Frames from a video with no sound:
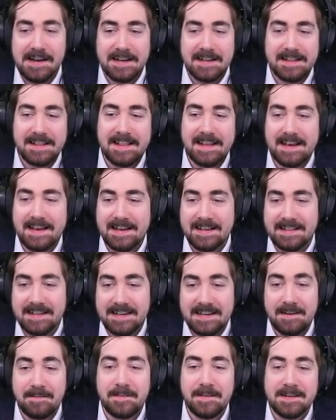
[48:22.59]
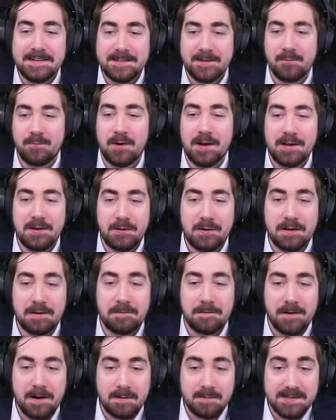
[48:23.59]
The difference of what you can
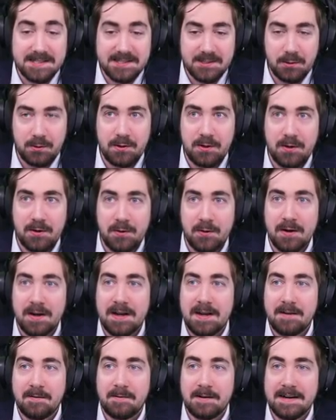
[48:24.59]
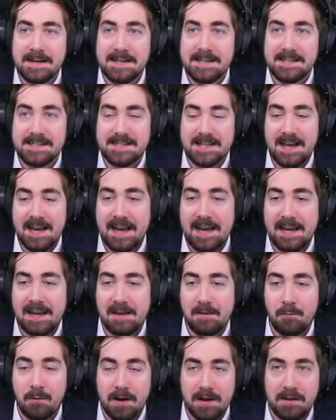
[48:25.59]
farm solo, whereas like
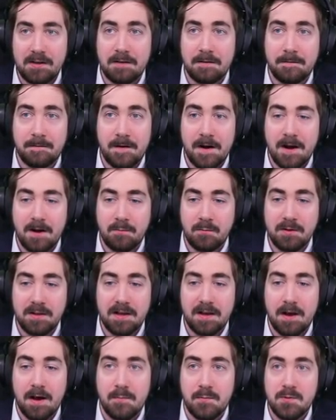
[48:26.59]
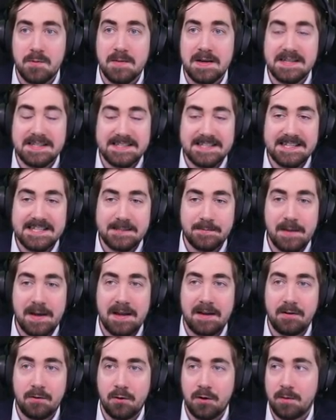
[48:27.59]
what you can farm with an optimized
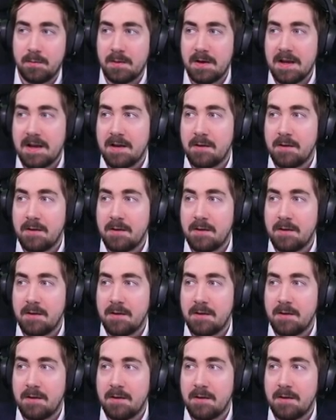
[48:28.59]
6-man group,